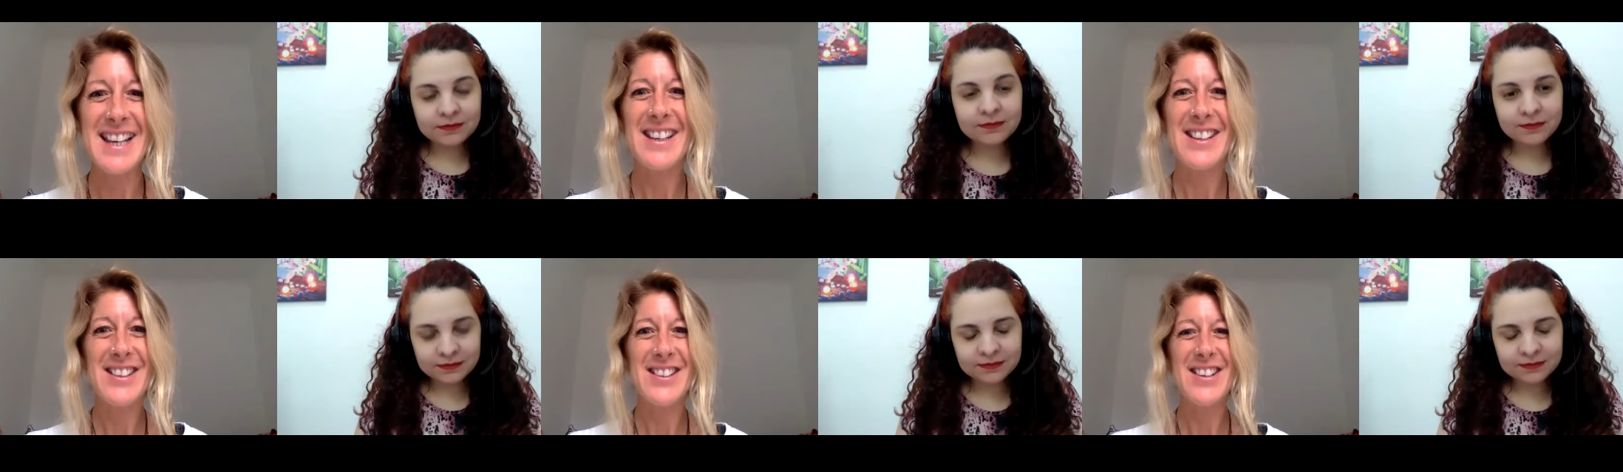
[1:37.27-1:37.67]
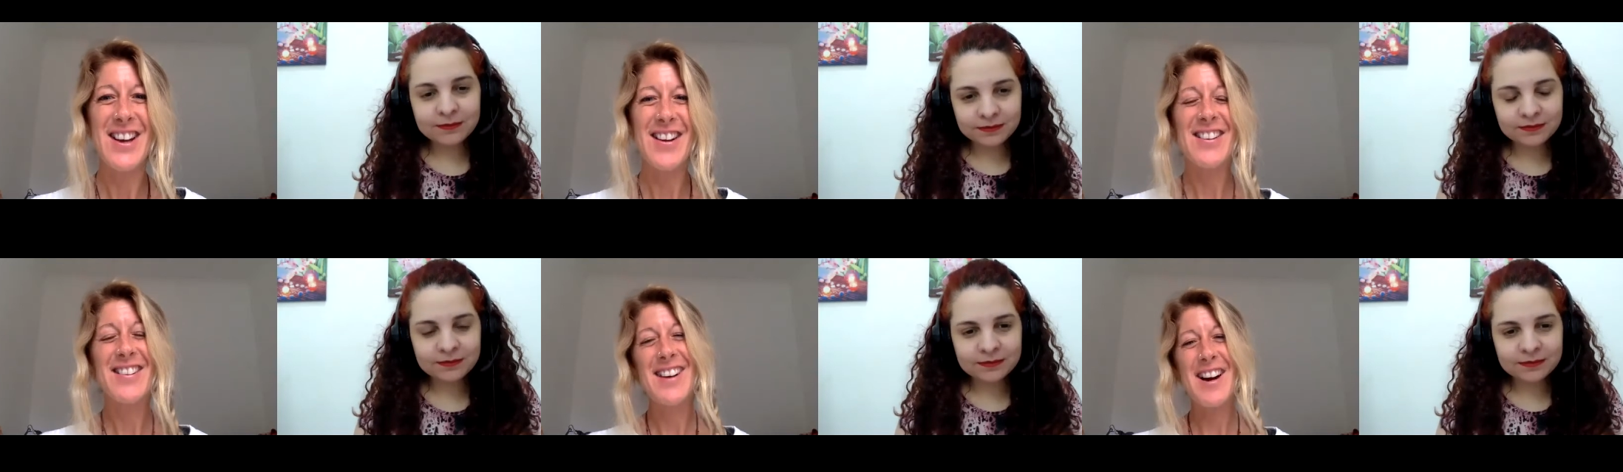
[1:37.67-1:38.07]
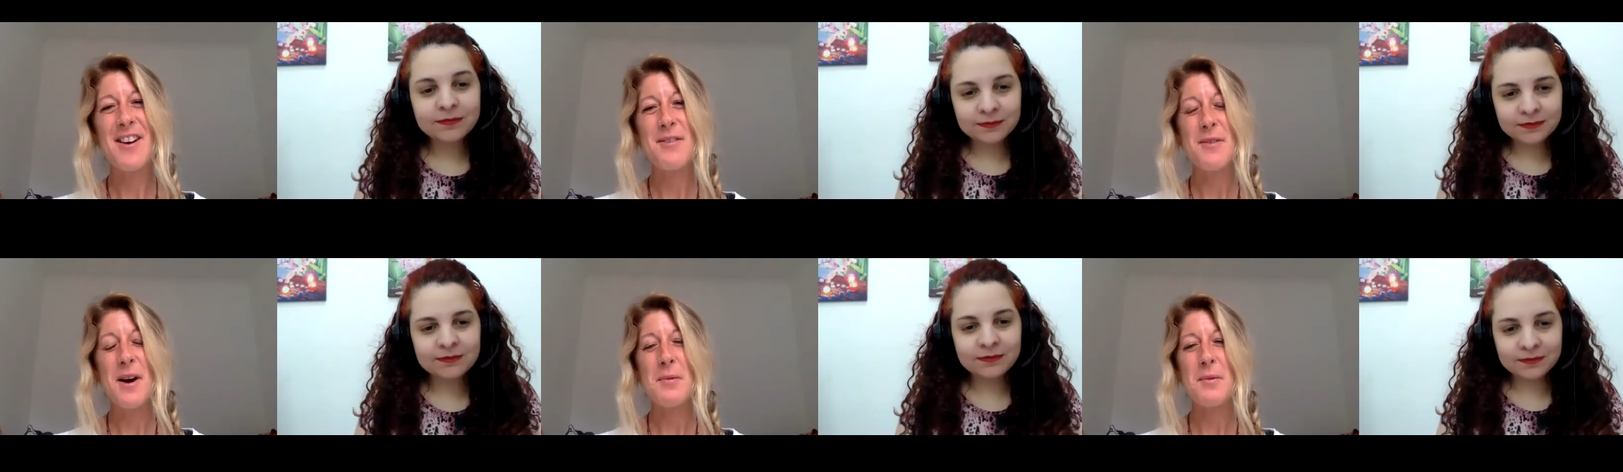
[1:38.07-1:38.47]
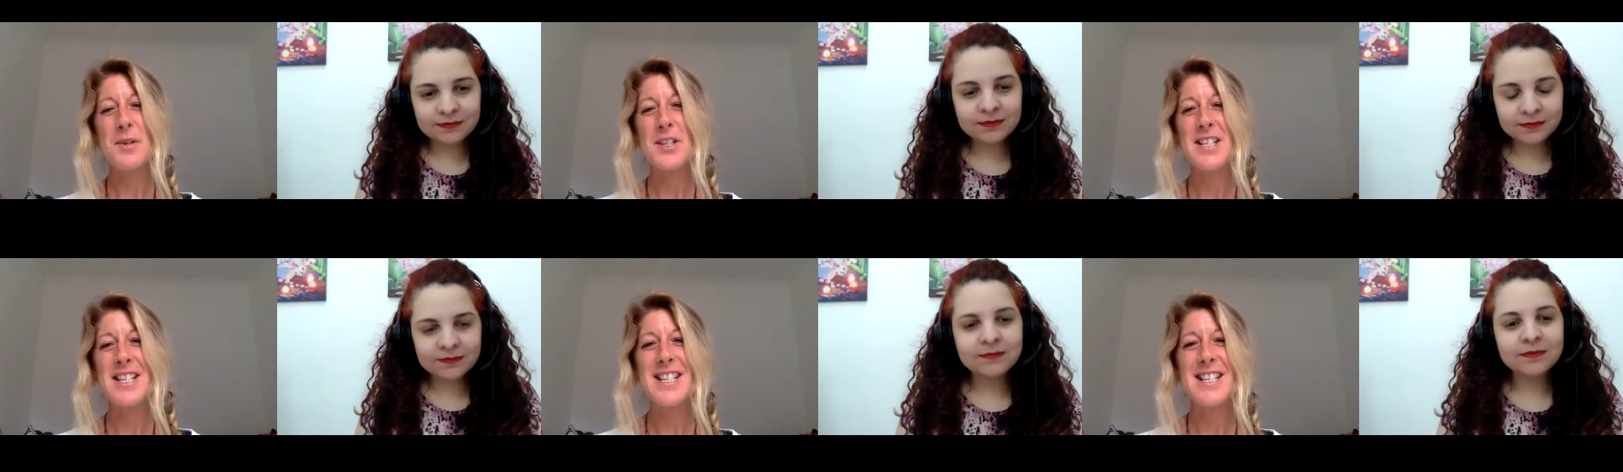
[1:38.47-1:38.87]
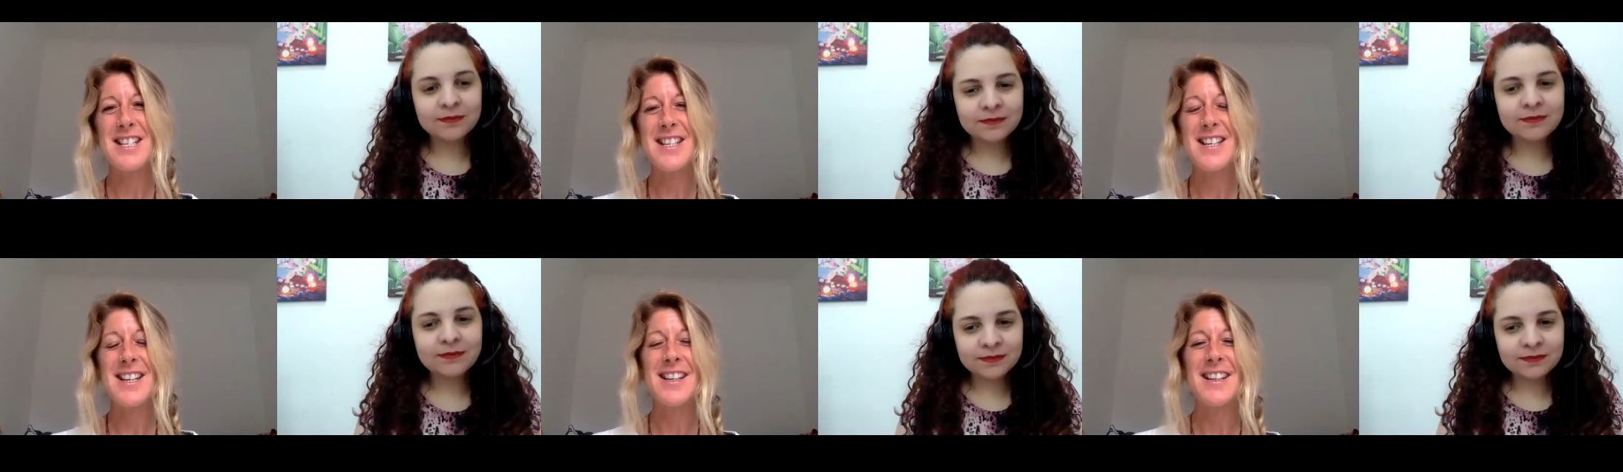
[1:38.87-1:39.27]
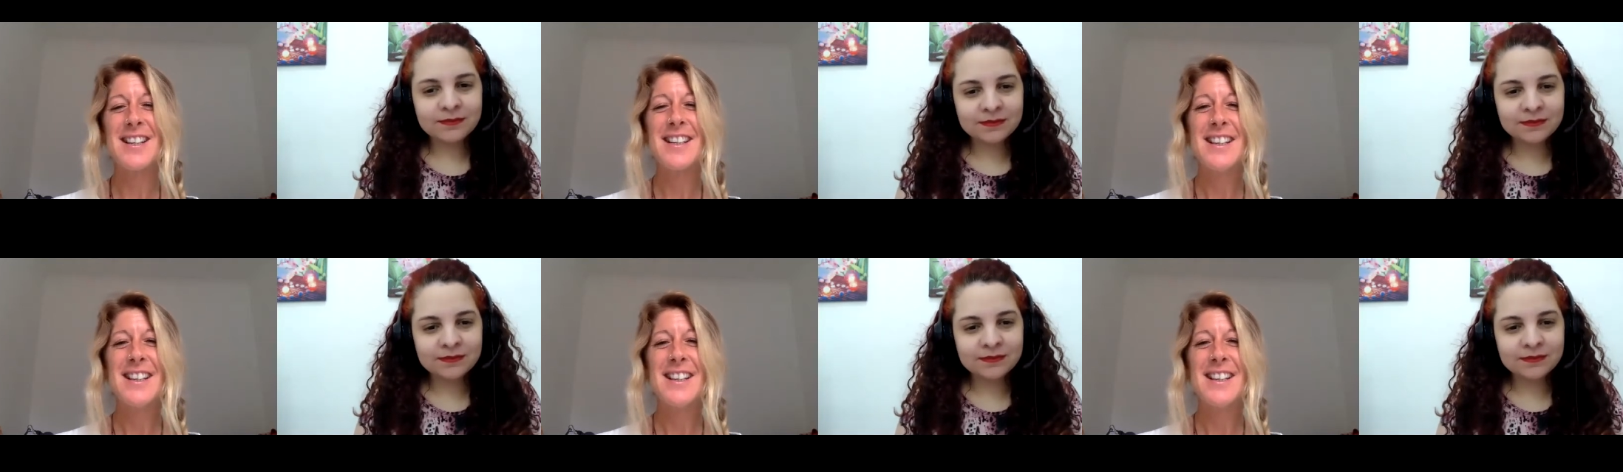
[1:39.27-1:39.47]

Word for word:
Speaker 1: You know, I, I wanted to